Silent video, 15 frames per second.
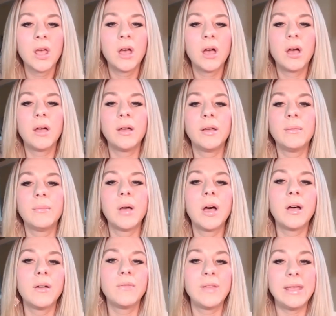
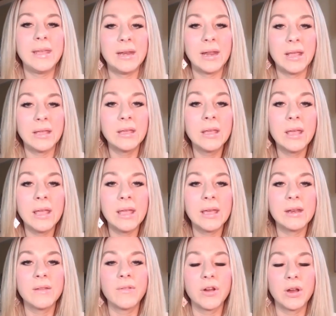of eating
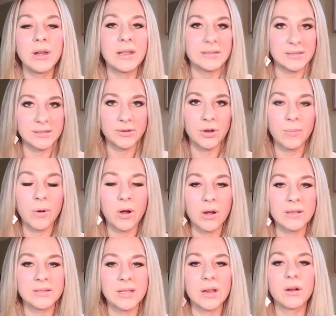and a very necessary part,
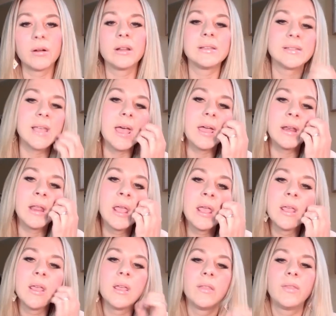as I already said.
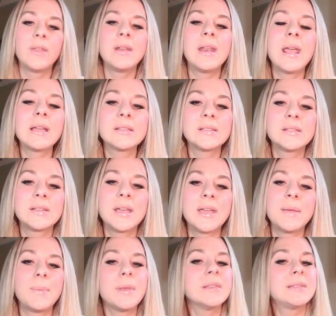The next
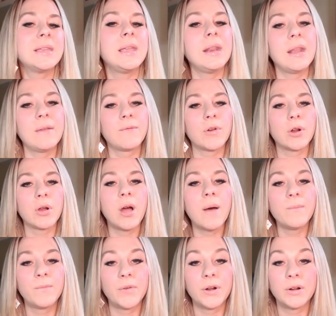type is eating for
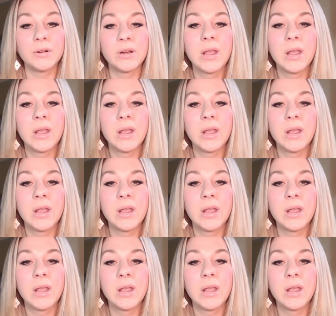comfort.